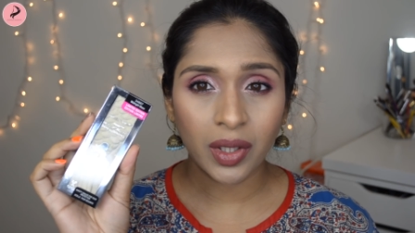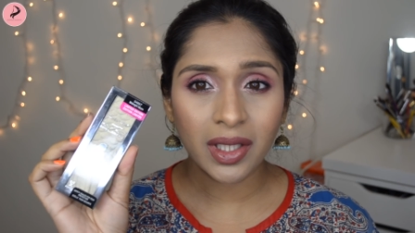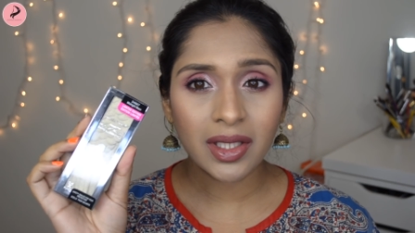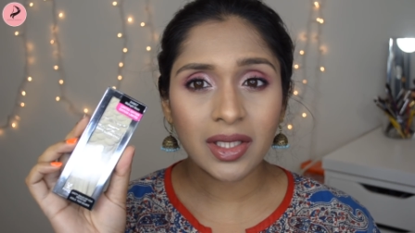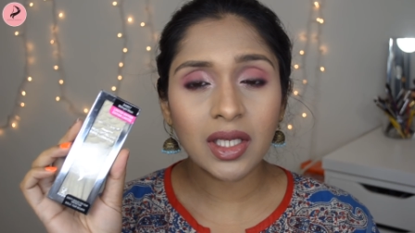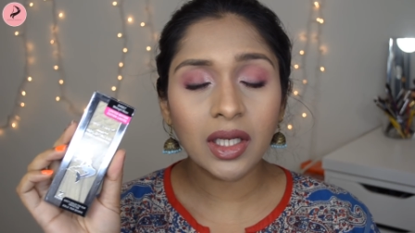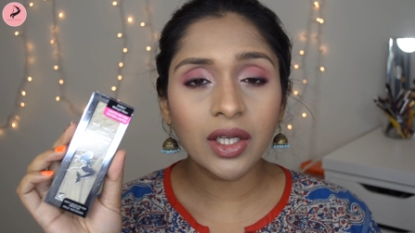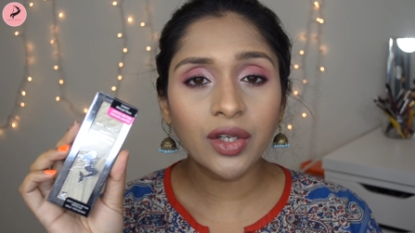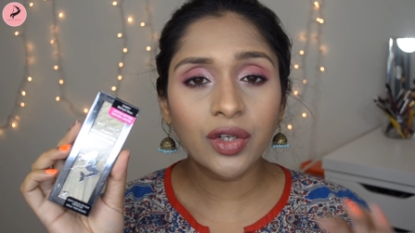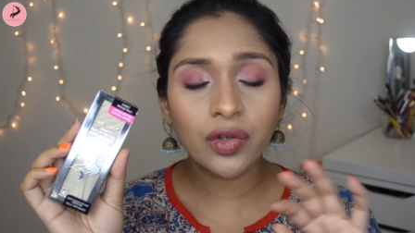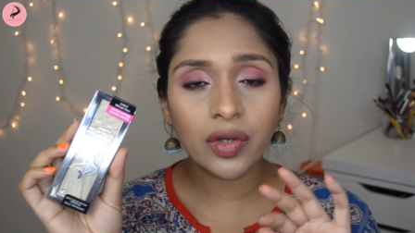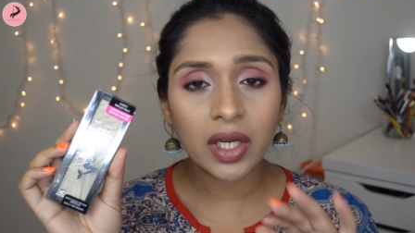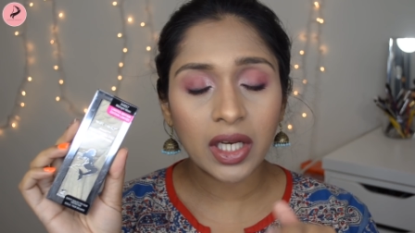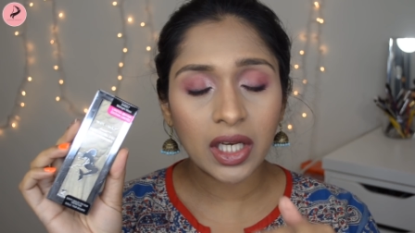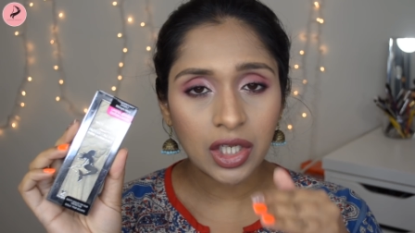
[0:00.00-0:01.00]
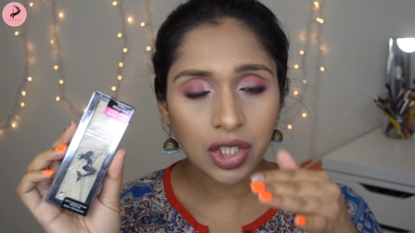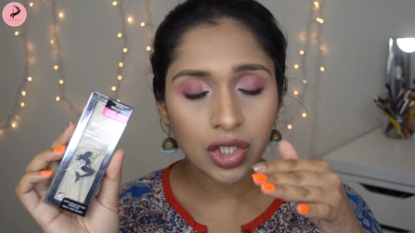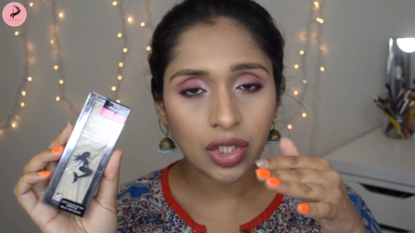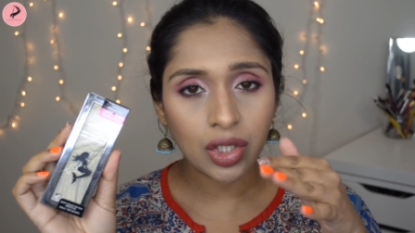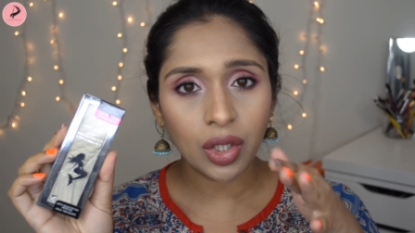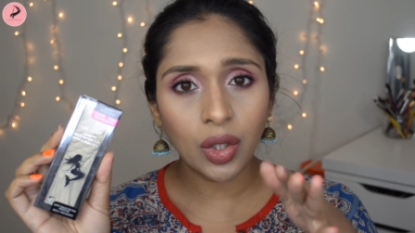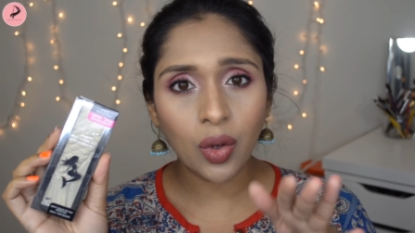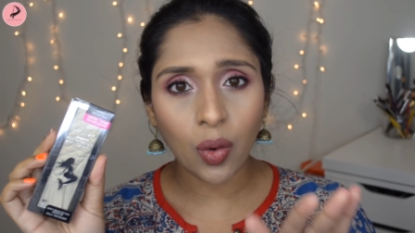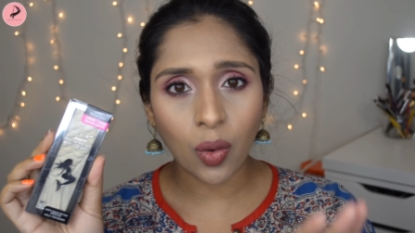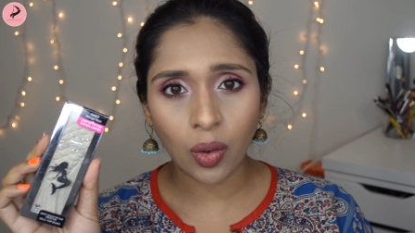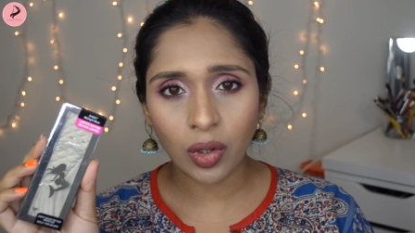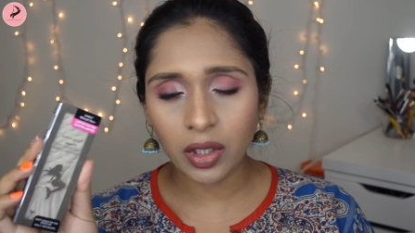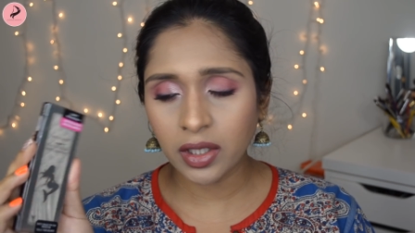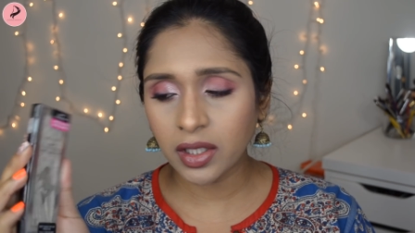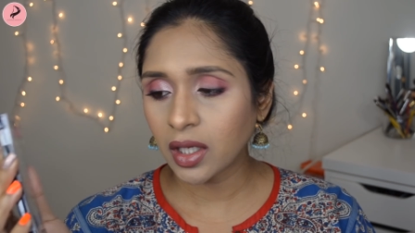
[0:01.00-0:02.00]
It's a greenish
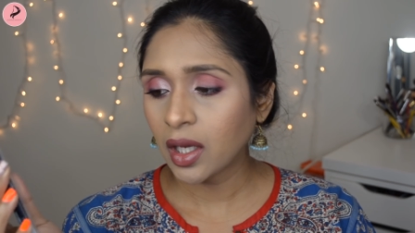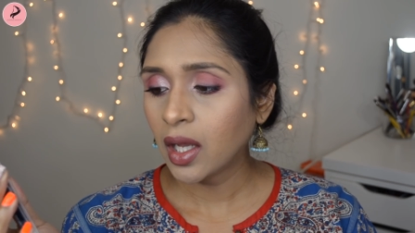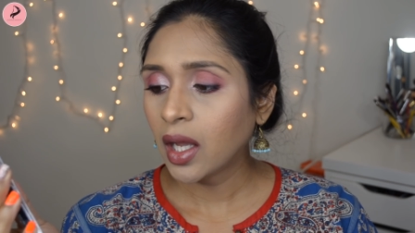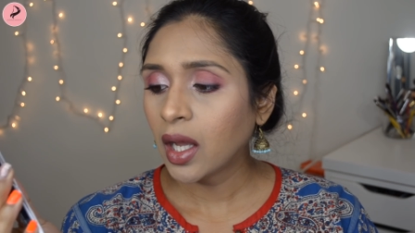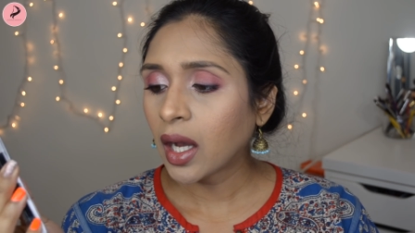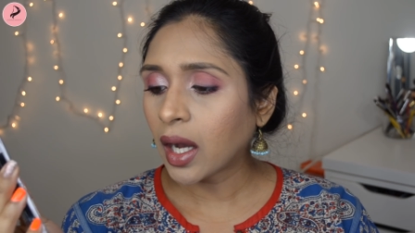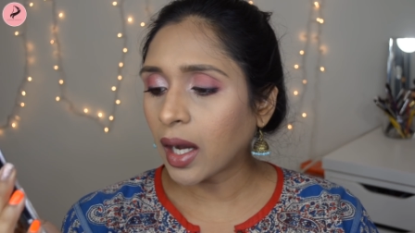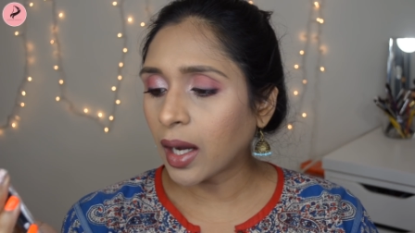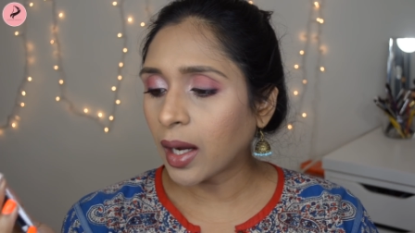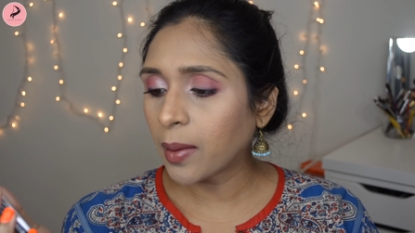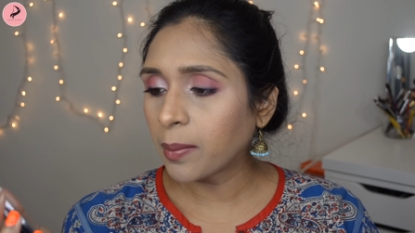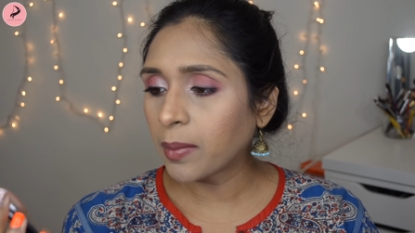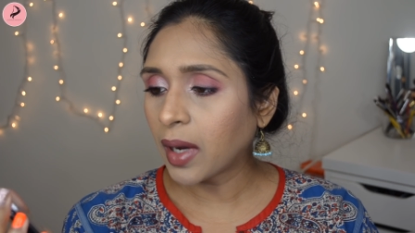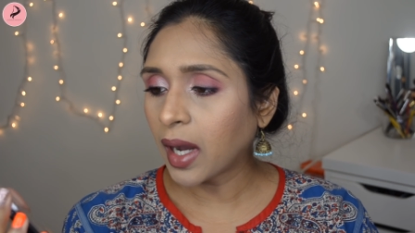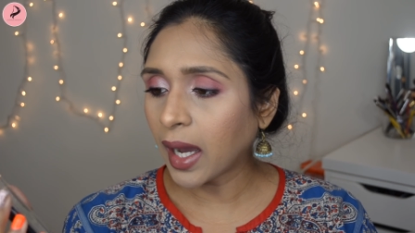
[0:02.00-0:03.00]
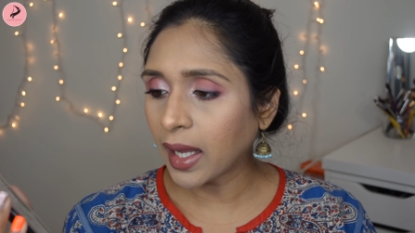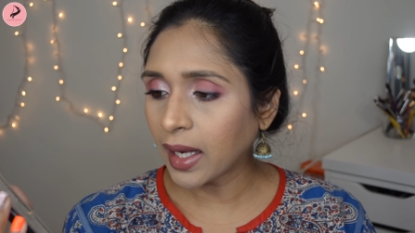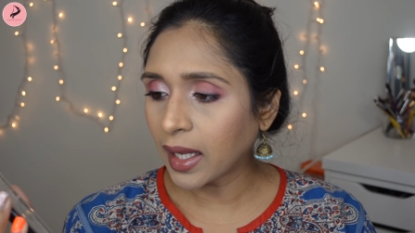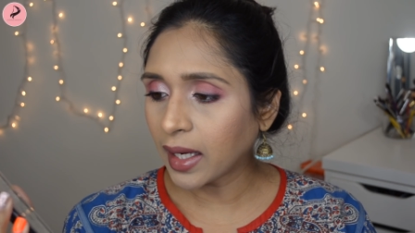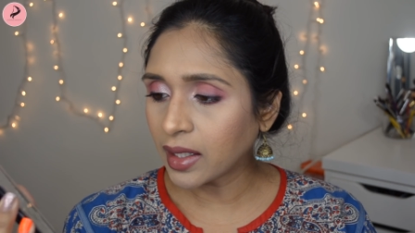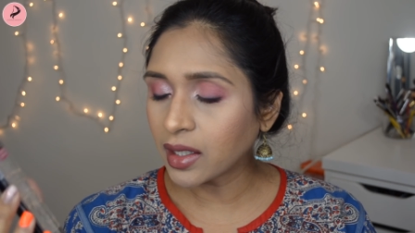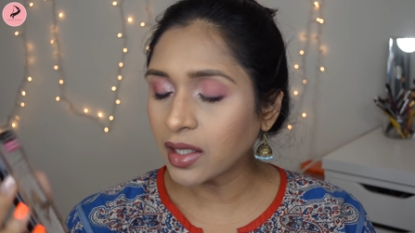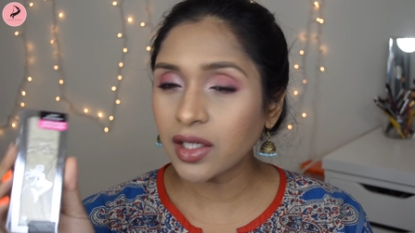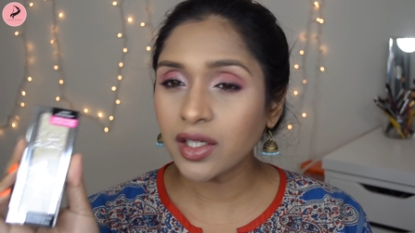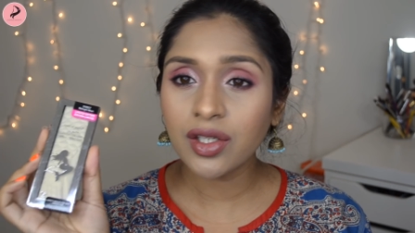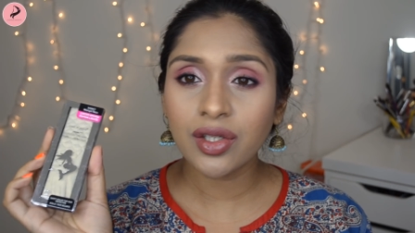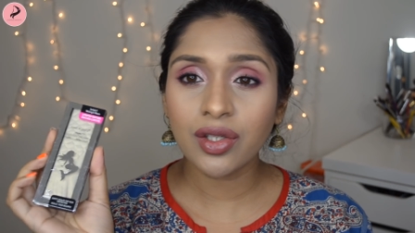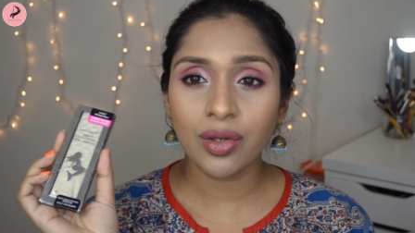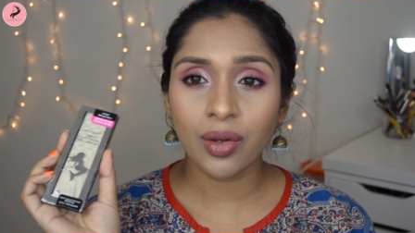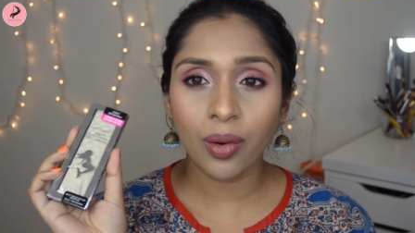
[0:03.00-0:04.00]
gold highlighter.
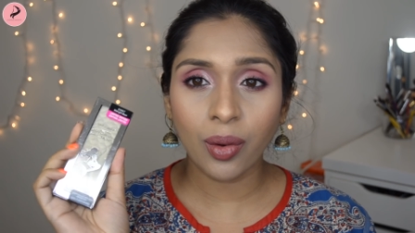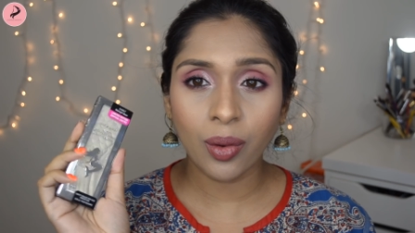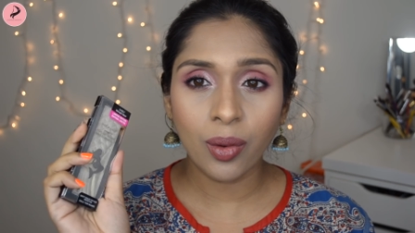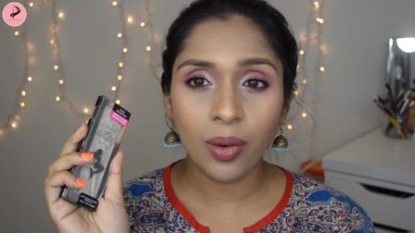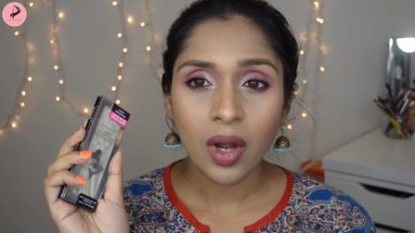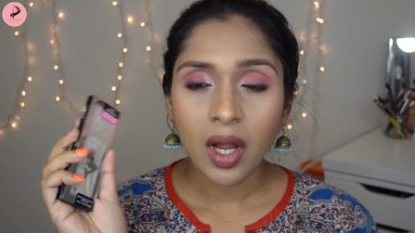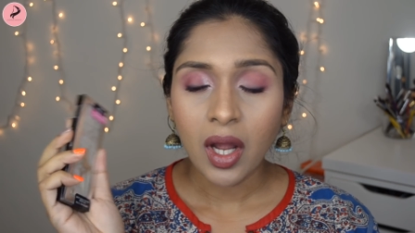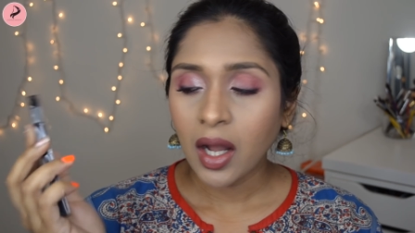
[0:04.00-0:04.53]
So